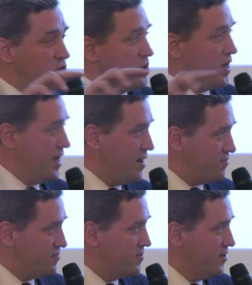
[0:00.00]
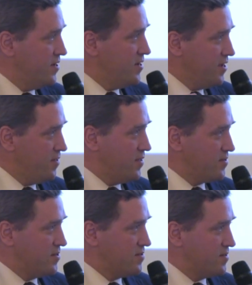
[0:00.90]
we have in the
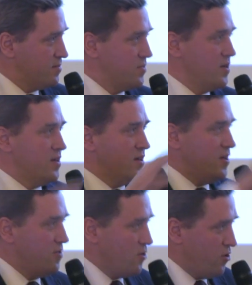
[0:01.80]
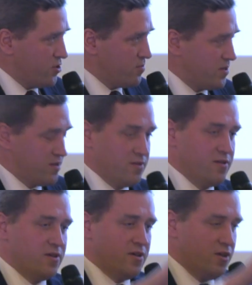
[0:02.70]
system, in the hospital,
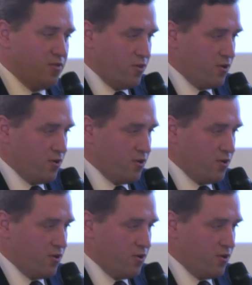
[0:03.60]
in the